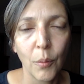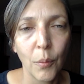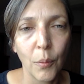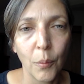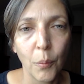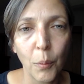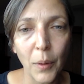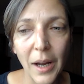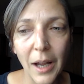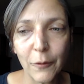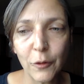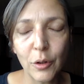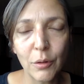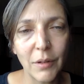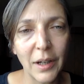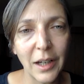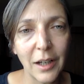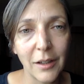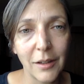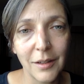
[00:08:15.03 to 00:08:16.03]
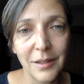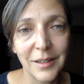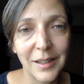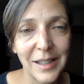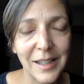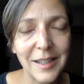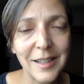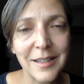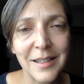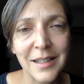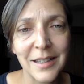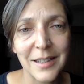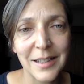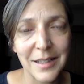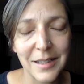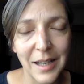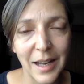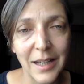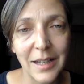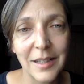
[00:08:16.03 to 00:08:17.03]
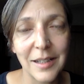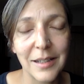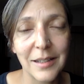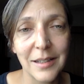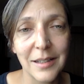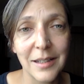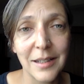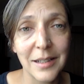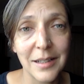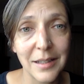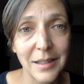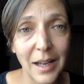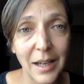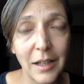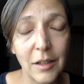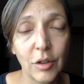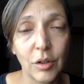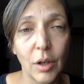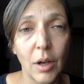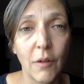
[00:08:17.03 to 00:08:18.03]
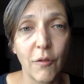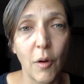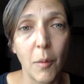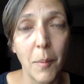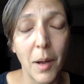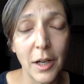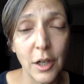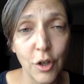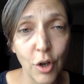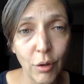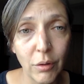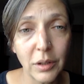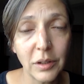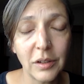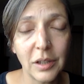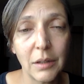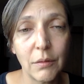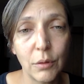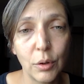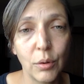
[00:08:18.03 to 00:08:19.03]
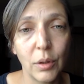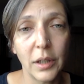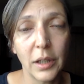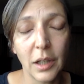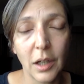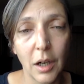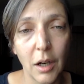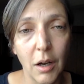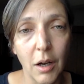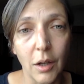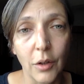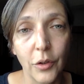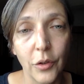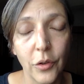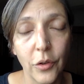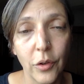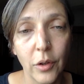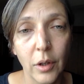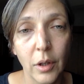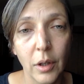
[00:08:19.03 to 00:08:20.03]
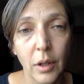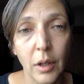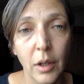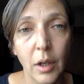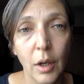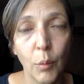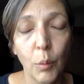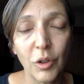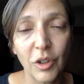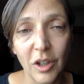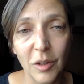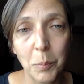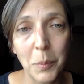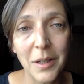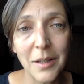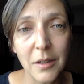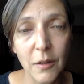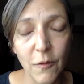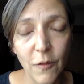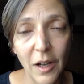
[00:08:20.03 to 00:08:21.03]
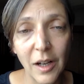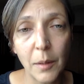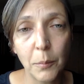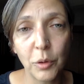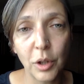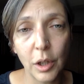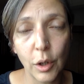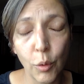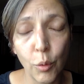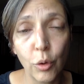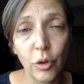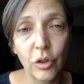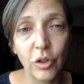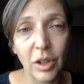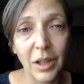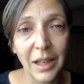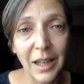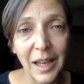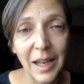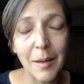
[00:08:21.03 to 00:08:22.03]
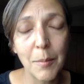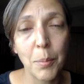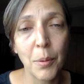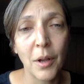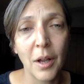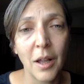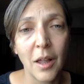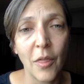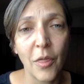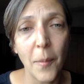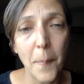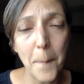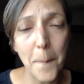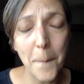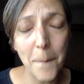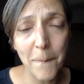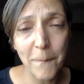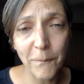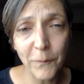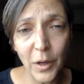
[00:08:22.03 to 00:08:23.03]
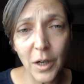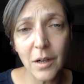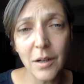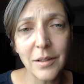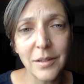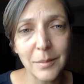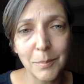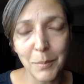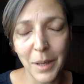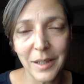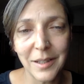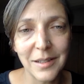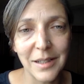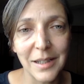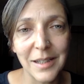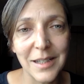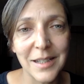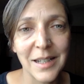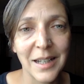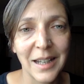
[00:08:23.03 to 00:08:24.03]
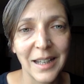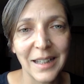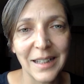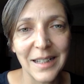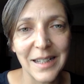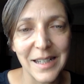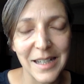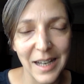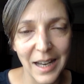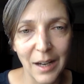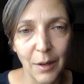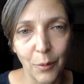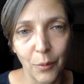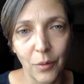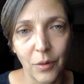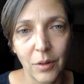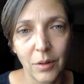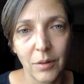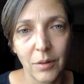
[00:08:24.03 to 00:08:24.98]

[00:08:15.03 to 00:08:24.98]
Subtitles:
We have to recognise this state is a state of a minority ruling class, which has been developed in order to keep the vast masses down.